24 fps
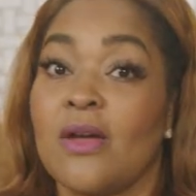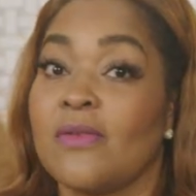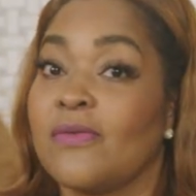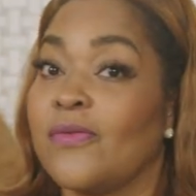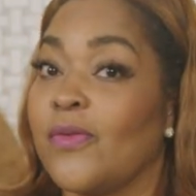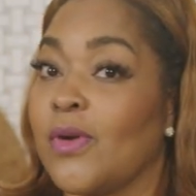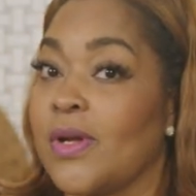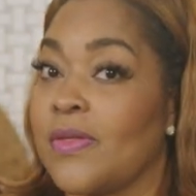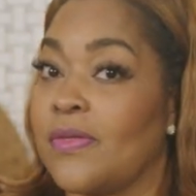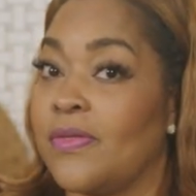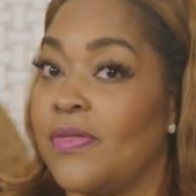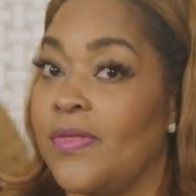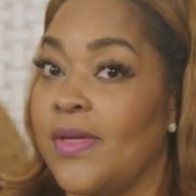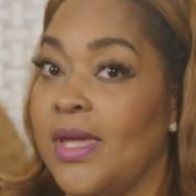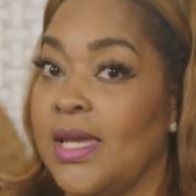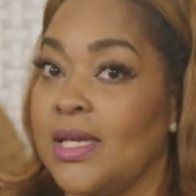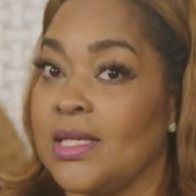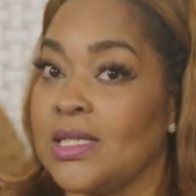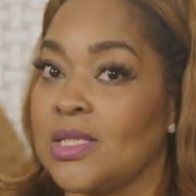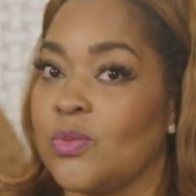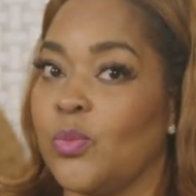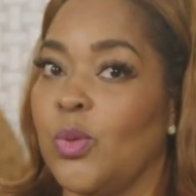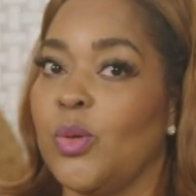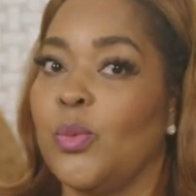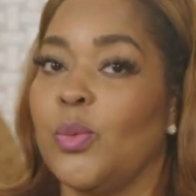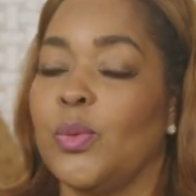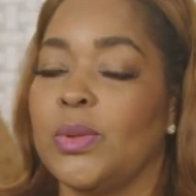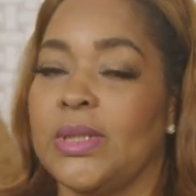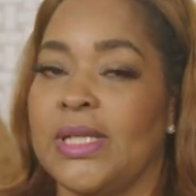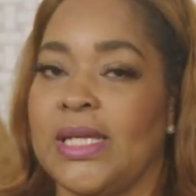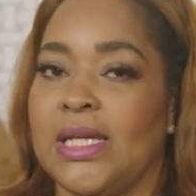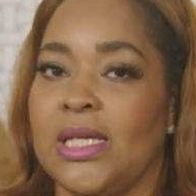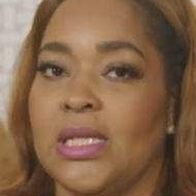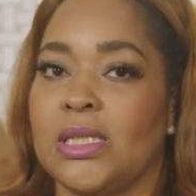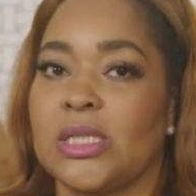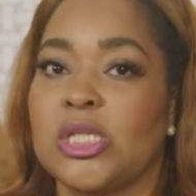For this, we will
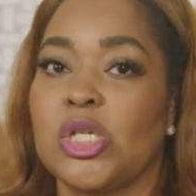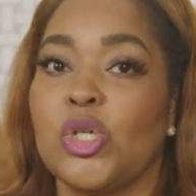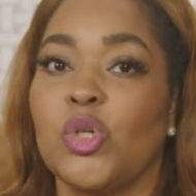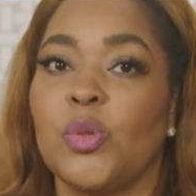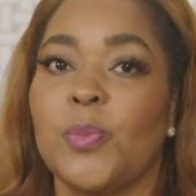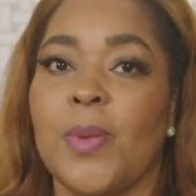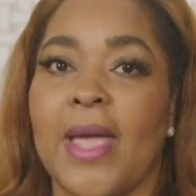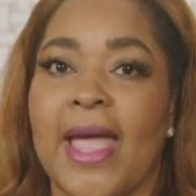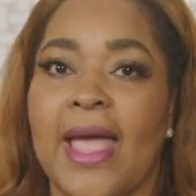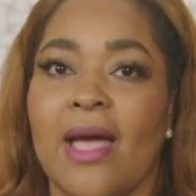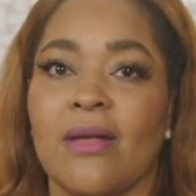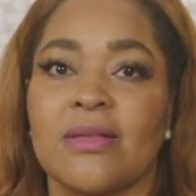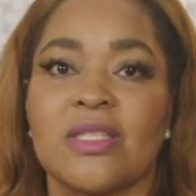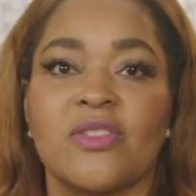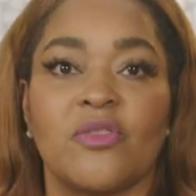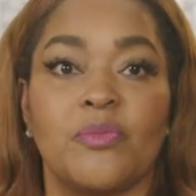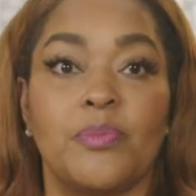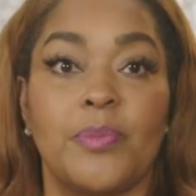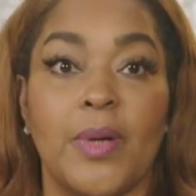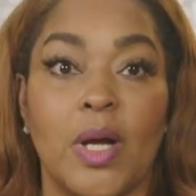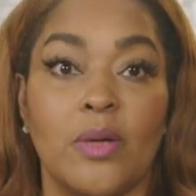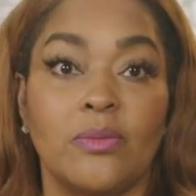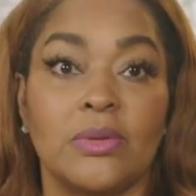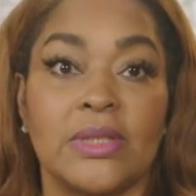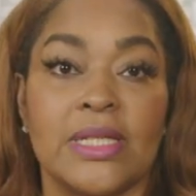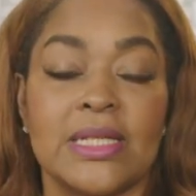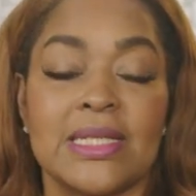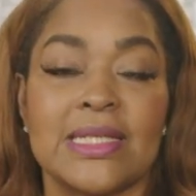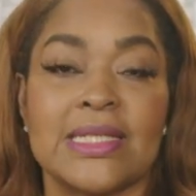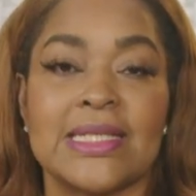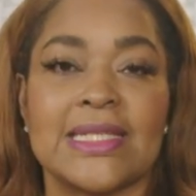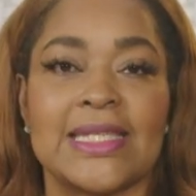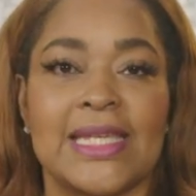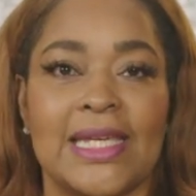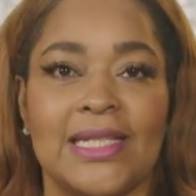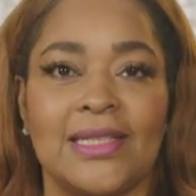need 2 pounds of boneless,
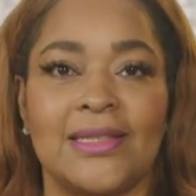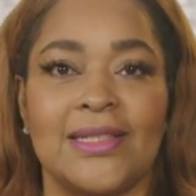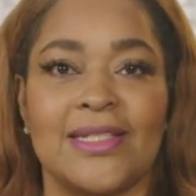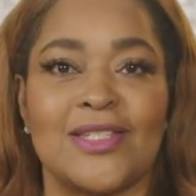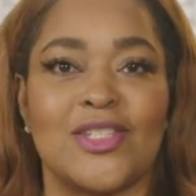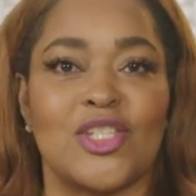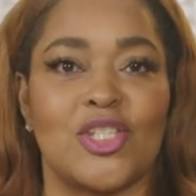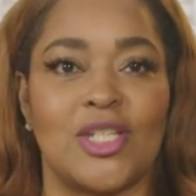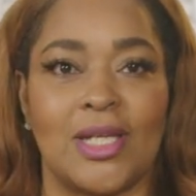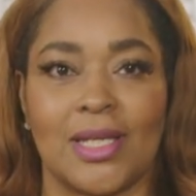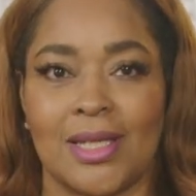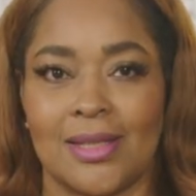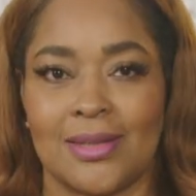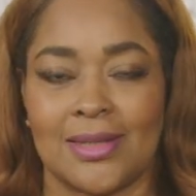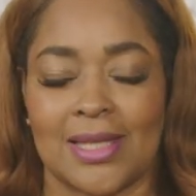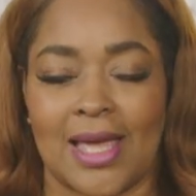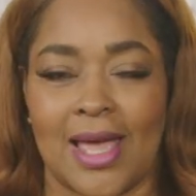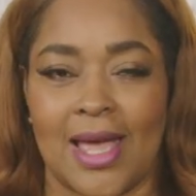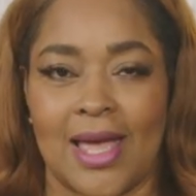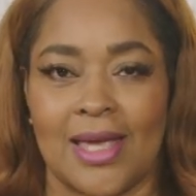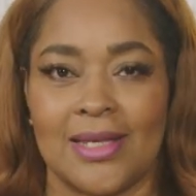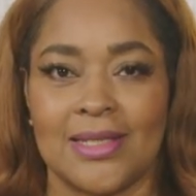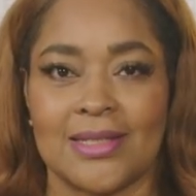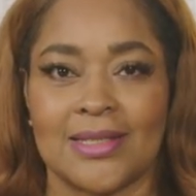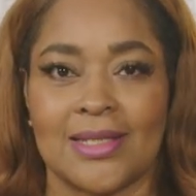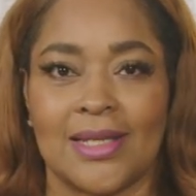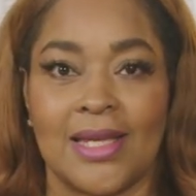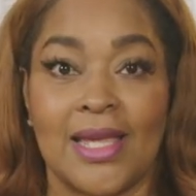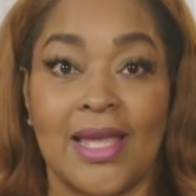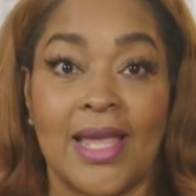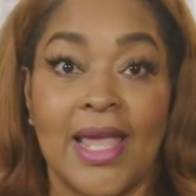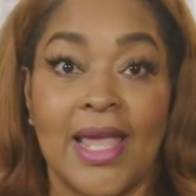skinless chicken thighs,